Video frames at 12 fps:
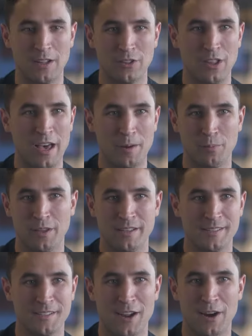lot of
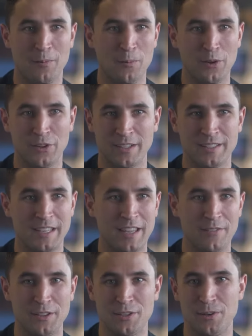places aren't willing to
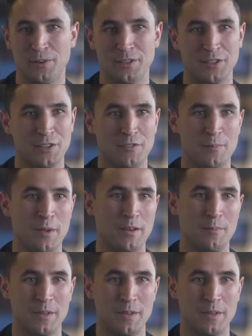give it to you until you've been in